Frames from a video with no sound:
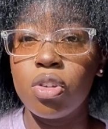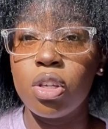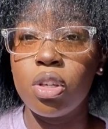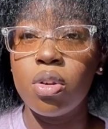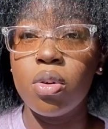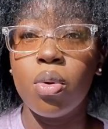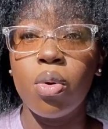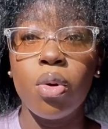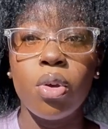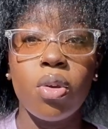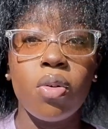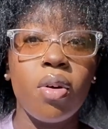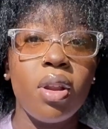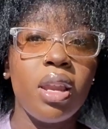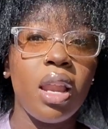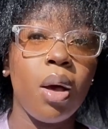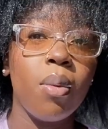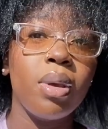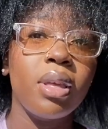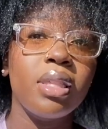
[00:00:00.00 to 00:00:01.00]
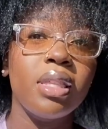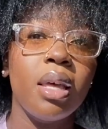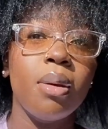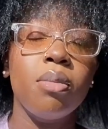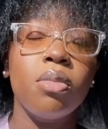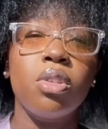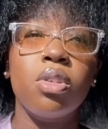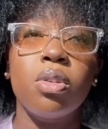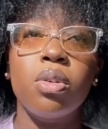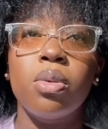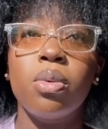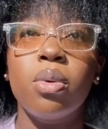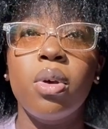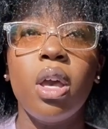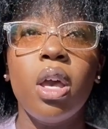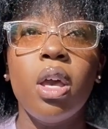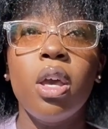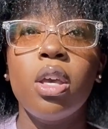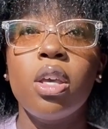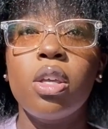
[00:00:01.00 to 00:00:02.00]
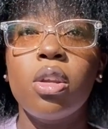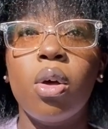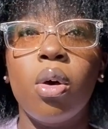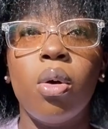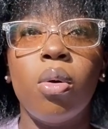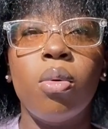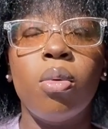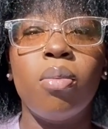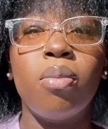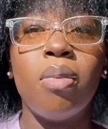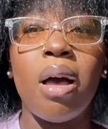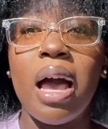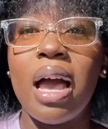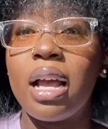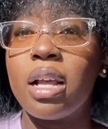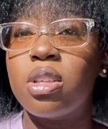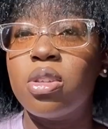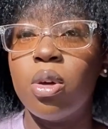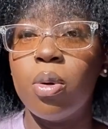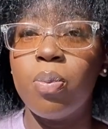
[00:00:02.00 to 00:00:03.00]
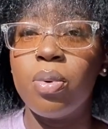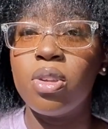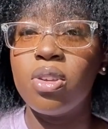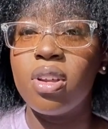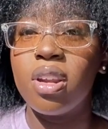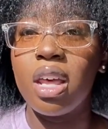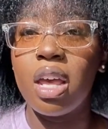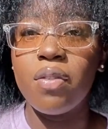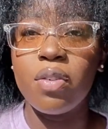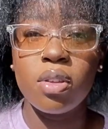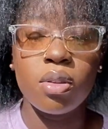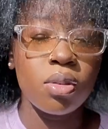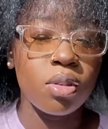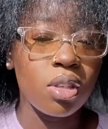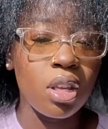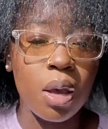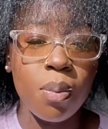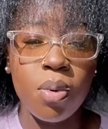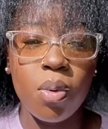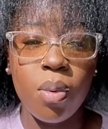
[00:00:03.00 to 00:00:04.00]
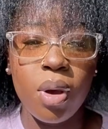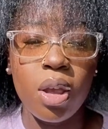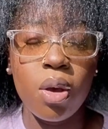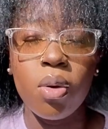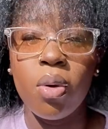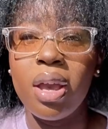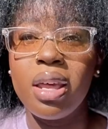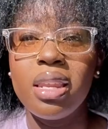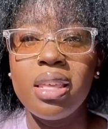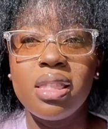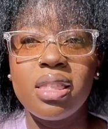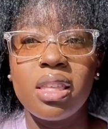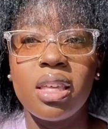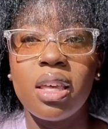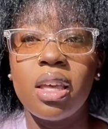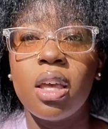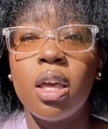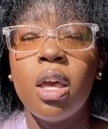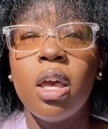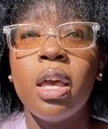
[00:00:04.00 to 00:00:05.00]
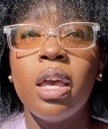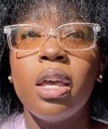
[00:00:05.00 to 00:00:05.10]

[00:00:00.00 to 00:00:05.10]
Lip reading: you, or you're allowing them to, you know, act up in your life in some type of way or anything,